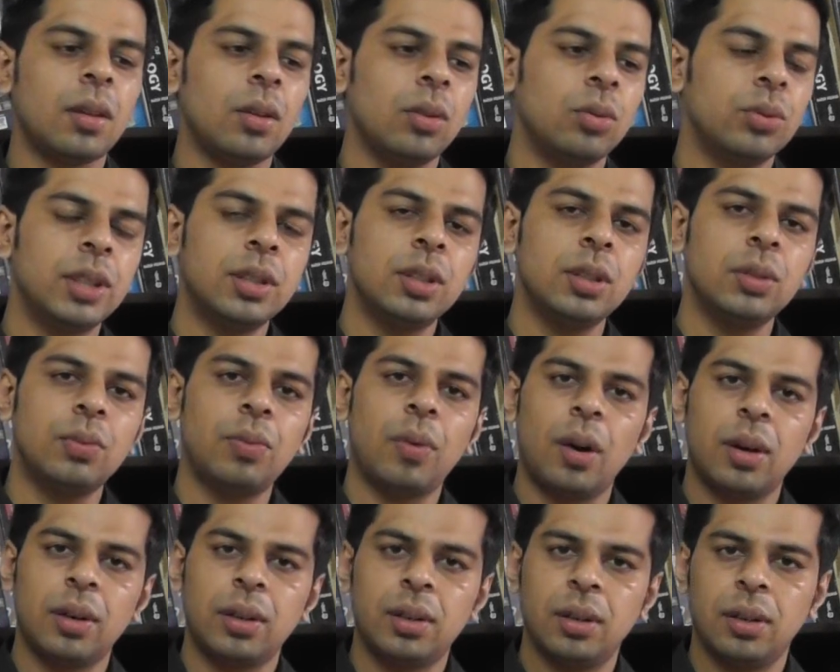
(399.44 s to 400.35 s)
This is
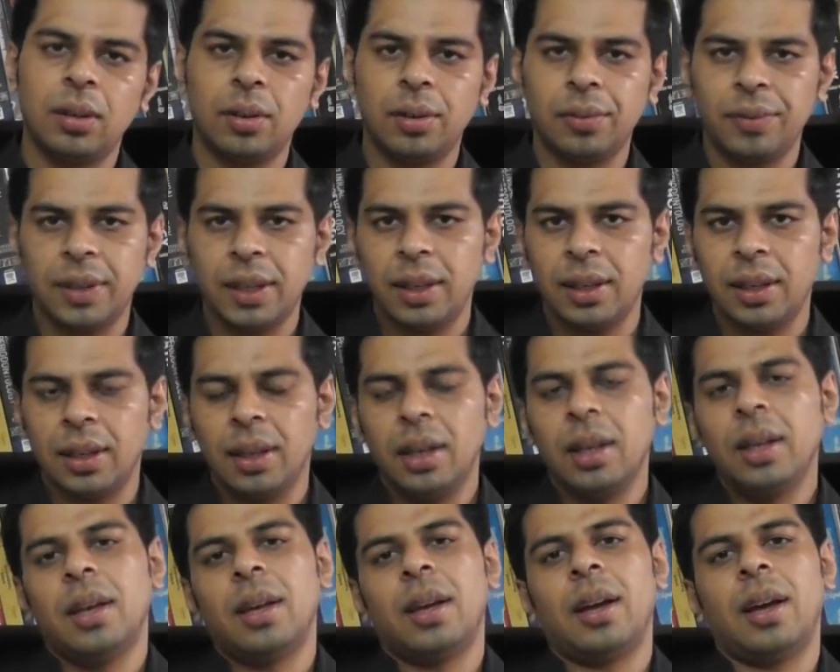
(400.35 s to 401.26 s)
what
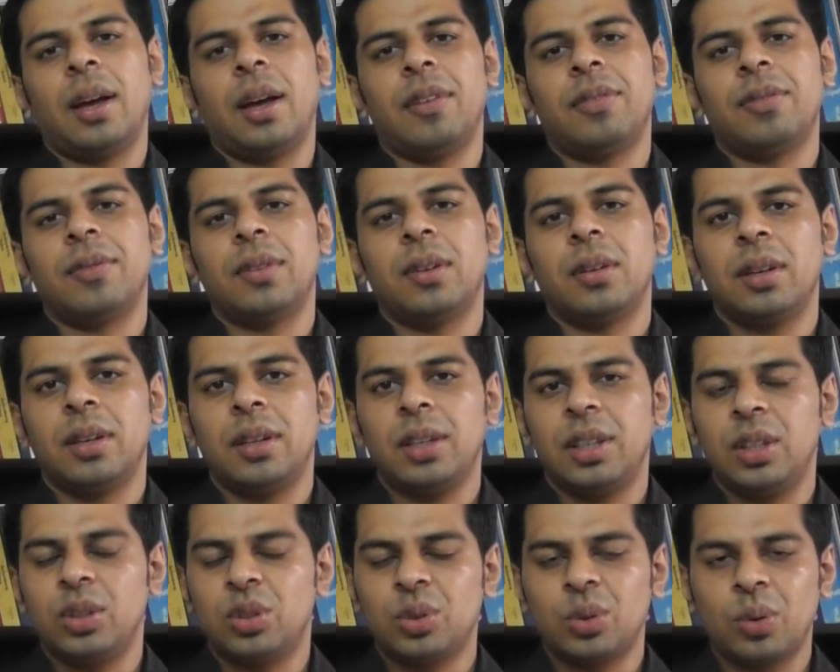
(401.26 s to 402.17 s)
we have
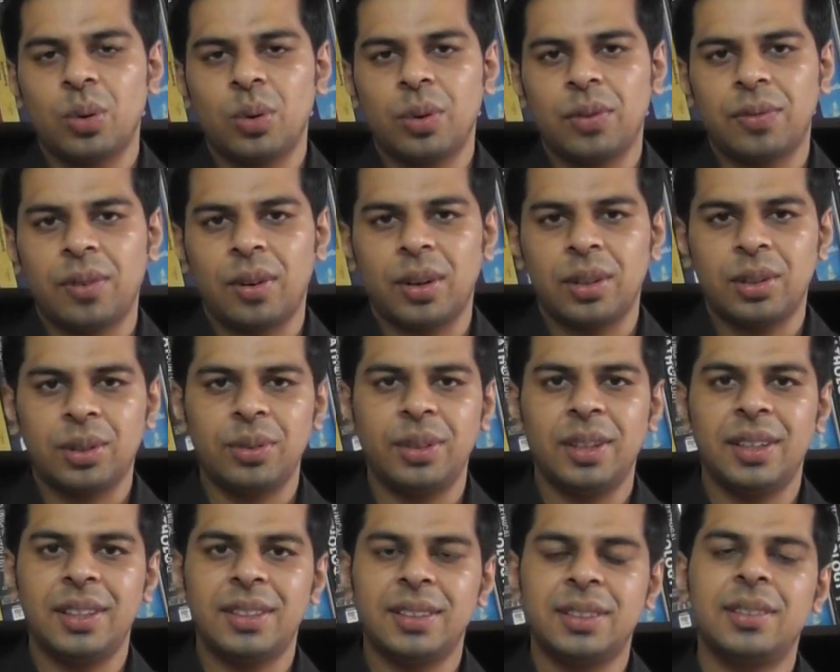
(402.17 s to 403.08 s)
in store for
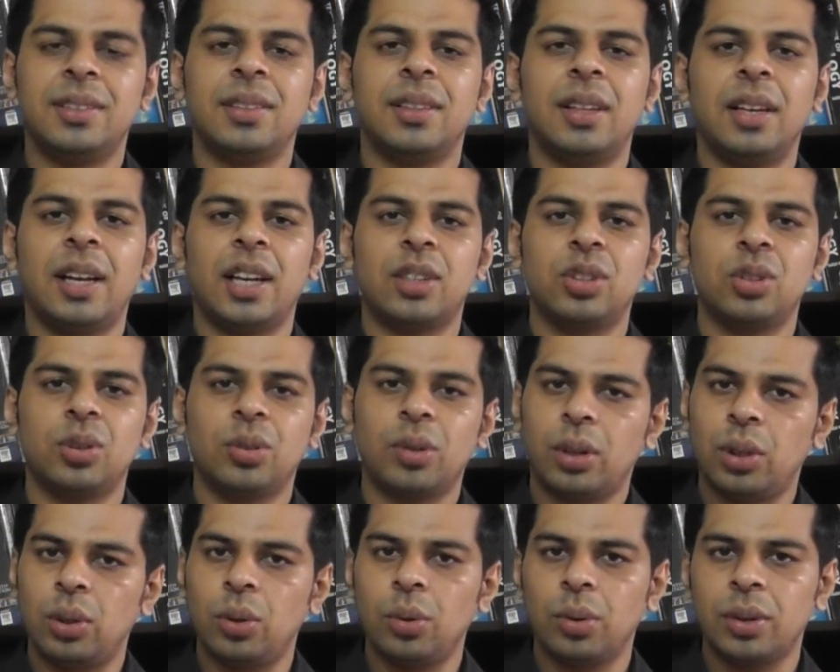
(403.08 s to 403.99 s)
today's lecture
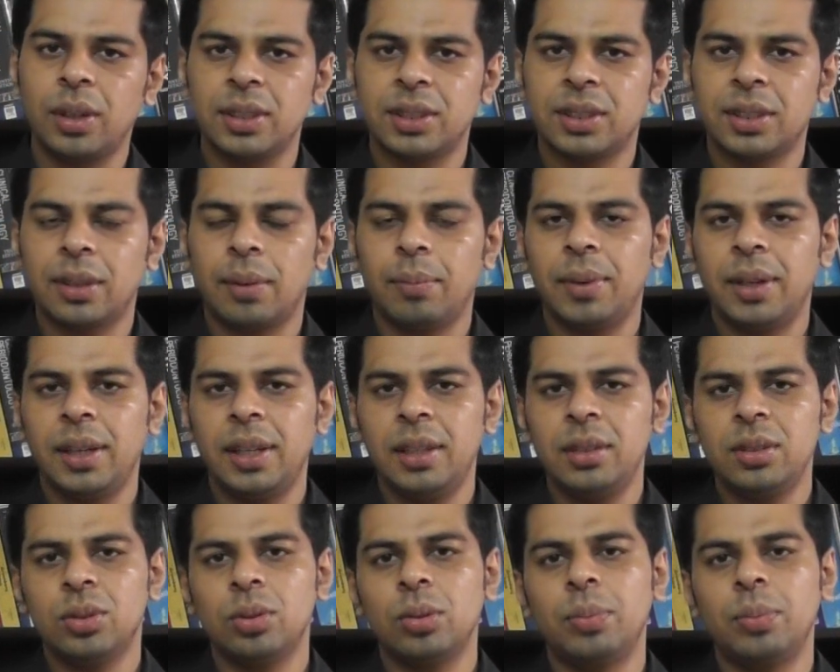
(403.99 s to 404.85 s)
on nuclear submarines.